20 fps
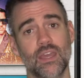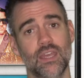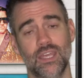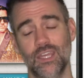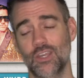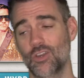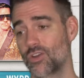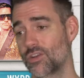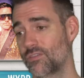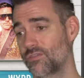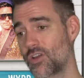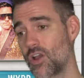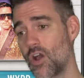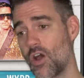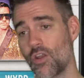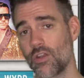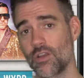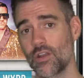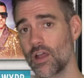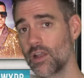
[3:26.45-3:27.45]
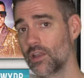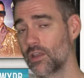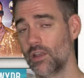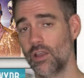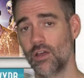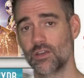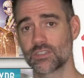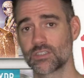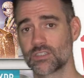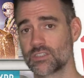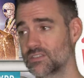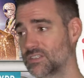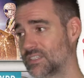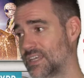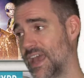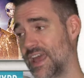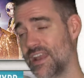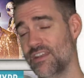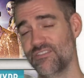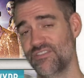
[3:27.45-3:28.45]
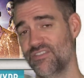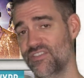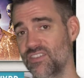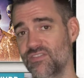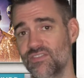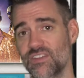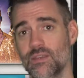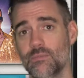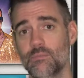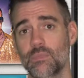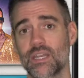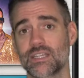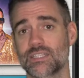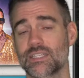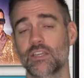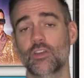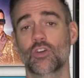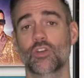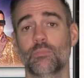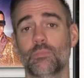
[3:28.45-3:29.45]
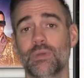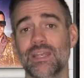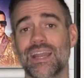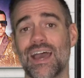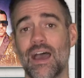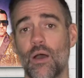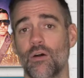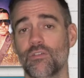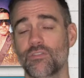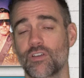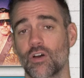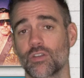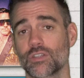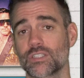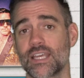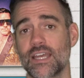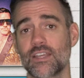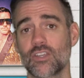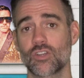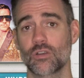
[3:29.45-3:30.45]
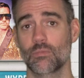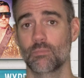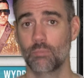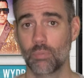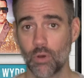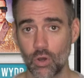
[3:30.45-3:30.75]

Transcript: he could have gone and lost 10, 15 minutes. He could have been out of contention.